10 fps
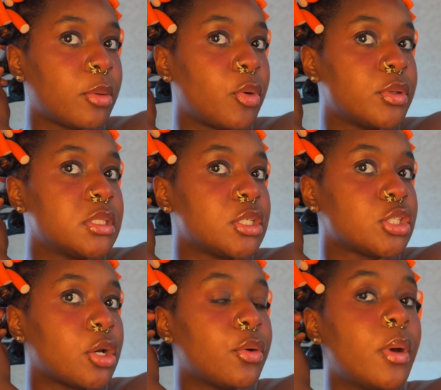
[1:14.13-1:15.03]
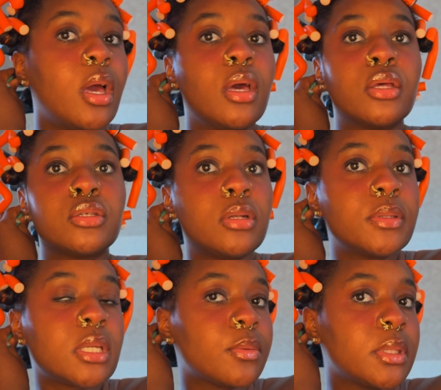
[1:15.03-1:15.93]
I'm going to see a show, so no
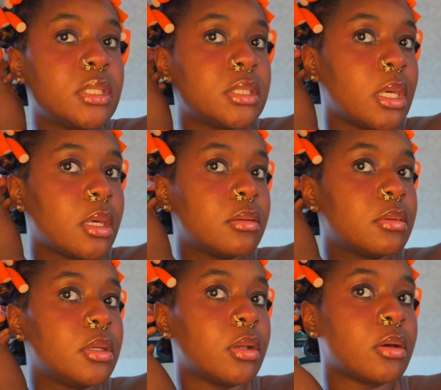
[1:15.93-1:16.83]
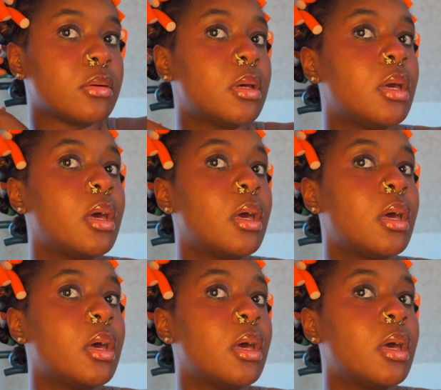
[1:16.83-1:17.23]
one's gonna really see it, you know?